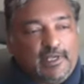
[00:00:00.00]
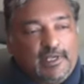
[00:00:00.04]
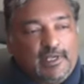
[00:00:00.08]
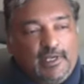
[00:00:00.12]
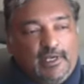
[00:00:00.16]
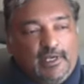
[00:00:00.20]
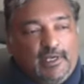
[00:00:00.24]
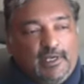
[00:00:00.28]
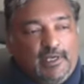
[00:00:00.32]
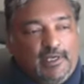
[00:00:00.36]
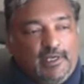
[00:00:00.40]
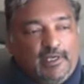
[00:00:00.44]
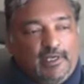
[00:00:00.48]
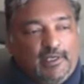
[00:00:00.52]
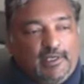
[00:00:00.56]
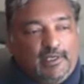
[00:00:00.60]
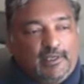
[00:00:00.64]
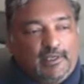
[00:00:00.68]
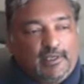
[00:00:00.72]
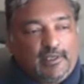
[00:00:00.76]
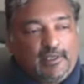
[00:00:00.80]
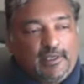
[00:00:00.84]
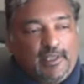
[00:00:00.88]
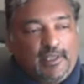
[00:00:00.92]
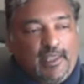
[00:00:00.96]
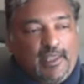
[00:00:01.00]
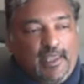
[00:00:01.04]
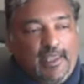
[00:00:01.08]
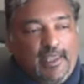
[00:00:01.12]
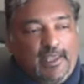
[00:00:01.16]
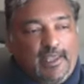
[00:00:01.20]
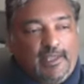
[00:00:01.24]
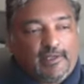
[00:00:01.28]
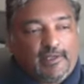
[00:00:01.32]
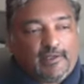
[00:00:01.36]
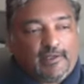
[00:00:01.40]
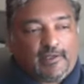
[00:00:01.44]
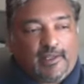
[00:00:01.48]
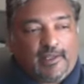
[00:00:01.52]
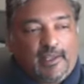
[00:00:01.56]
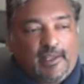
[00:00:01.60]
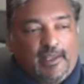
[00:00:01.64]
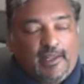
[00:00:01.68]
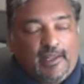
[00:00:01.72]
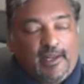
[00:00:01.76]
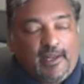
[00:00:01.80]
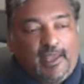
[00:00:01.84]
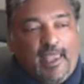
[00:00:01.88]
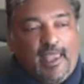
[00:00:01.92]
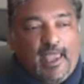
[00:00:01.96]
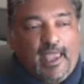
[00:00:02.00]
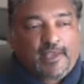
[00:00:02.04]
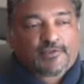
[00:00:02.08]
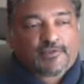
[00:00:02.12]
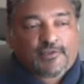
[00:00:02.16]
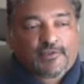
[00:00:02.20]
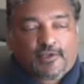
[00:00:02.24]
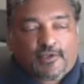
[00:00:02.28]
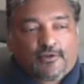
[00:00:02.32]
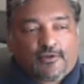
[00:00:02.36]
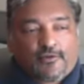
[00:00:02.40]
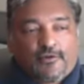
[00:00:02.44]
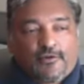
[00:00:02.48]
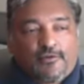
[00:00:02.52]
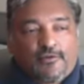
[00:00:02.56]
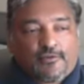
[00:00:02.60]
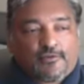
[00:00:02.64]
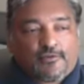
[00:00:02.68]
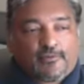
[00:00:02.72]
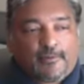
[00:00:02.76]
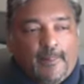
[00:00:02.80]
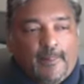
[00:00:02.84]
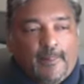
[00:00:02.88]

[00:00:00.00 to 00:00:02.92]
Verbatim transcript: And I asked the crew,